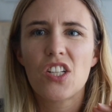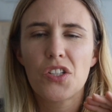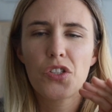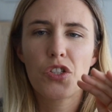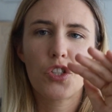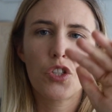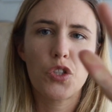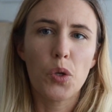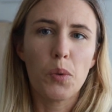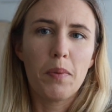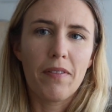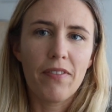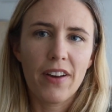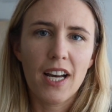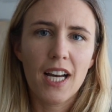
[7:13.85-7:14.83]

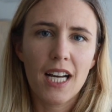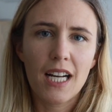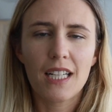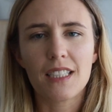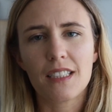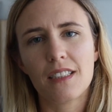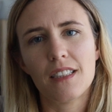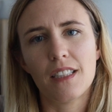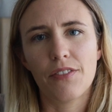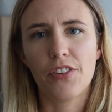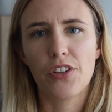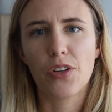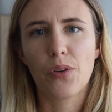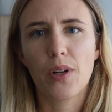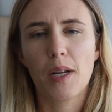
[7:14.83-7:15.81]
super far,
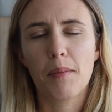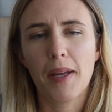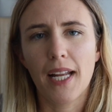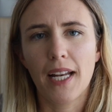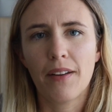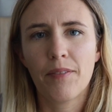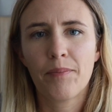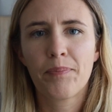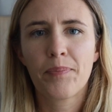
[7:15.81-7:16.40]
if you know what I mean.